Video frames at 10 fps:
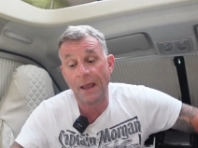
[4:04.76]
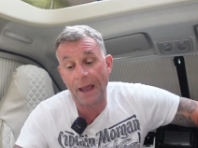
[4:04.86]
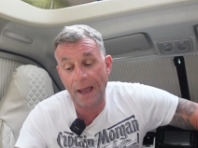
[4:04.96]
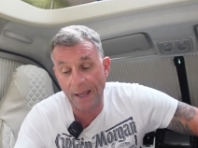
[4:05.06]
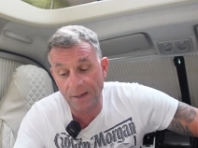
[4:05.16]

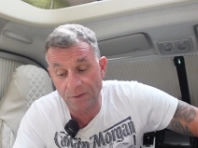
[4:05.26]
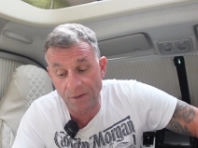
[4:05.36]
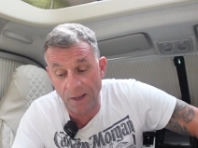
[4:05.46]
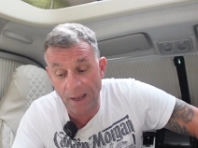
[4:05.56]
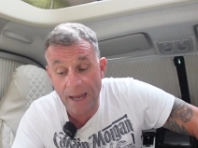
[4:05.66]
And
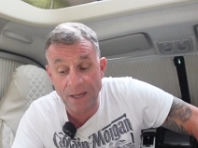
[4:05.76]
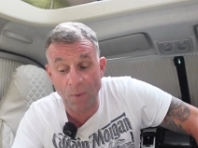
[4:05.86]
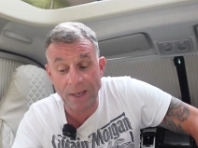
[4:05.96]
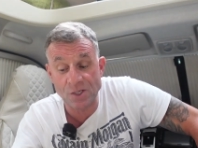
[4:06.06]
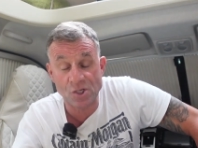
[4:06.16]

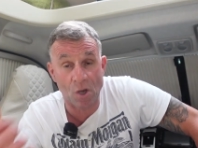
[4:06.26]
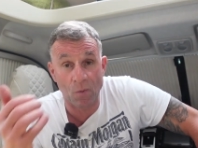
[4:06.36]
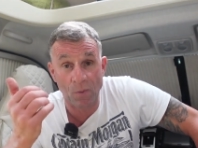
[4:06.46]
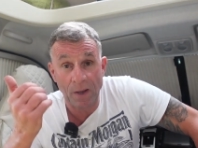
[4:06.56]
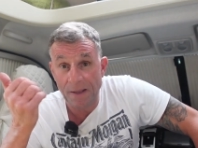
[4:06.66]
anyway,
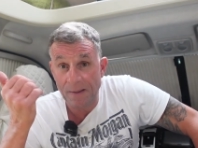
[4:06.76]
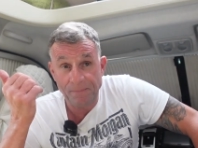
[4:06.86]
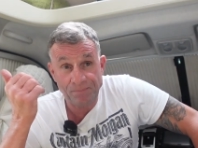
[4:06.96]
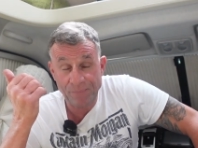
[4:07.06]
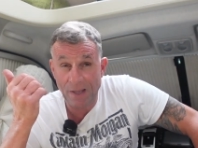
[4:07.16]
so
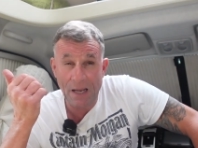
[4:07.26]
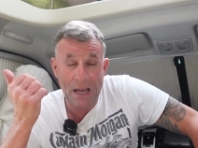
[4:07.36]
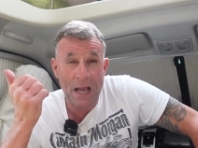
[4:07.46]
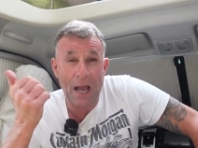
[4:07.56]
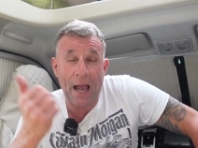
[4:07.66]

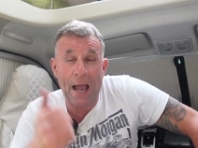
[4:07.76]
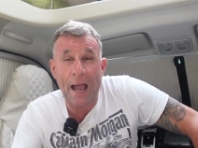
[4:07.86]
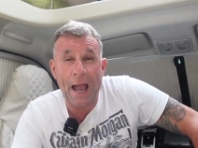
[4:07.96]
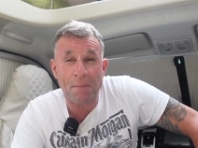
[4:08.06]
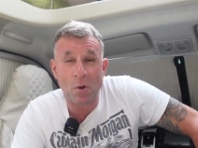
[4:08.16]

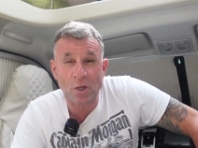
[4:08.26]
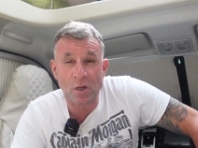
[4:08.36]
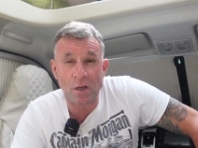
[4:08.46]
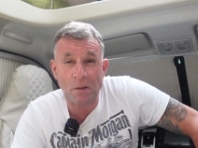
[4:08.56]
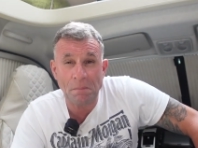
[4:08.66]
am I
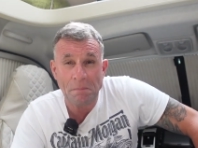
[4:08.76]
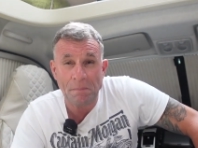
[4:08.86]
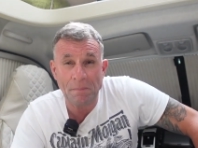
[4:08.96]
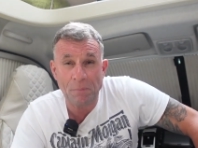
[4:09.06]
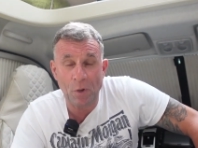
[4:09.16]
going to
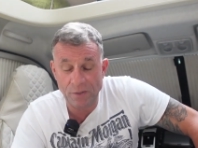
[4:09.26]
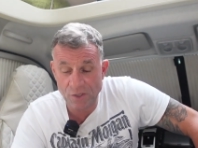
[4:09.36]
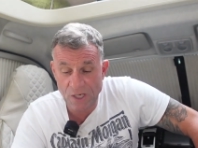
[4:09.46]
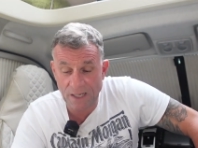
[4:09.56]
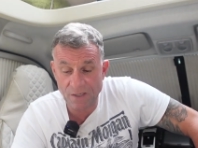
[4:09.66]
put in
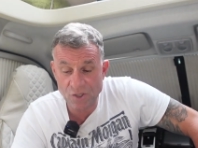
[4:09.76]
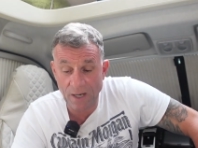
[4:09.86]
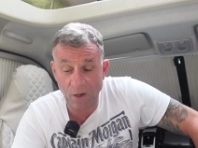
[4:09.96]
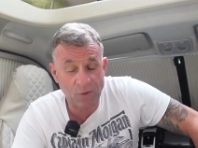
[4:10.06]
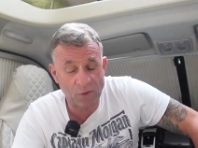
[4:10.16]
the second
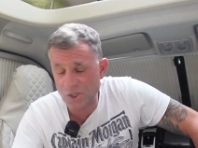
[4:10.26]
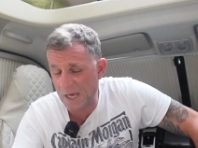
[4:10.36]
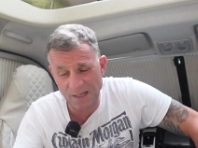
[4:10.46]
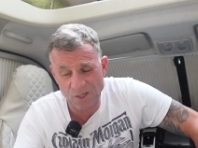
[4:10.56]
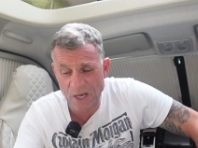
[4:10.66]
injector? I've got the
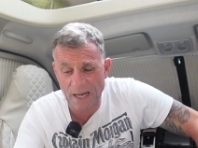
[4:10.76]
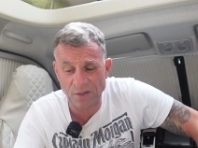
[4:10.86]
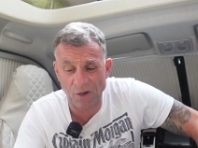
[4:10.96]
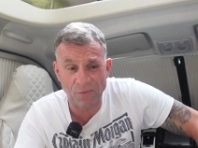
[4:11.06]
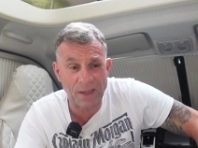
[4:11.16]
second
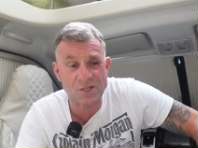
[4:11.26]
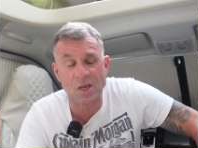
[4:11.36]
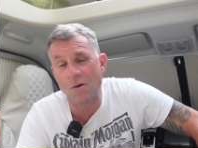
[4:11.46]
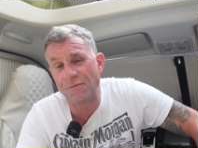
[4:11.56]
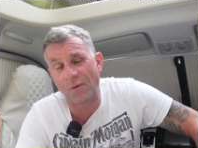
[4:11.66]
injector, let's
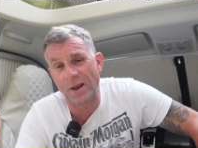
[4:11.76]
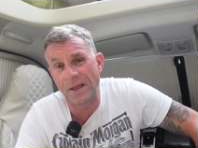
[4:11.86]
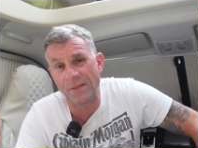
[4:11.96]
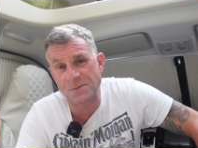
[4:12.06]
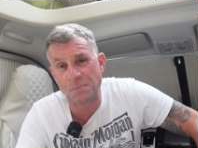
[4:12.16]
go for
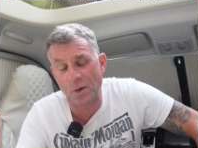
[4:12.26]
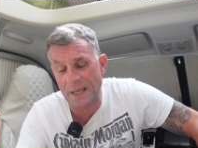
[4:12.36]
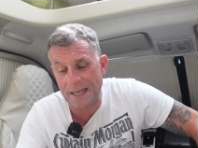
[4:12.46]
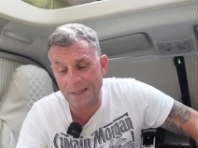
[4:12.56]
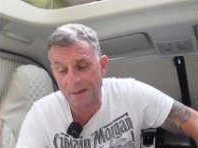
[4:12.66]
it, let's put
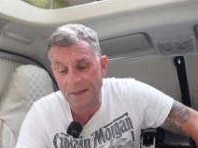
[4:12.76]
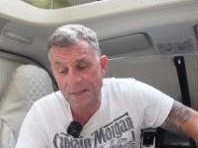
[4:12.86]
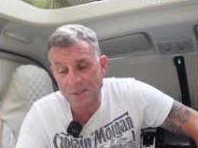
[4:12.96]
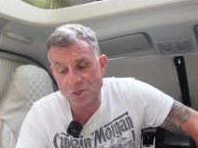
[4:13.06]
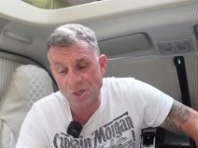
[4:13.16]
it in.
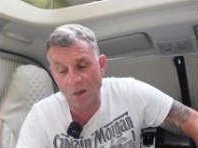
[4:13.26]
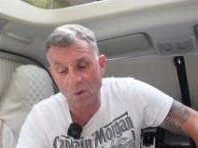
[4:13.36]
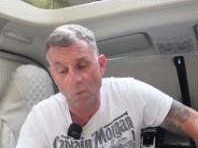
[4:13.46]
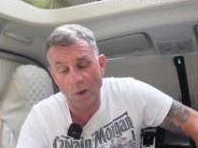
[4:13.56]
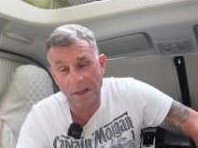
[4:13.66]
So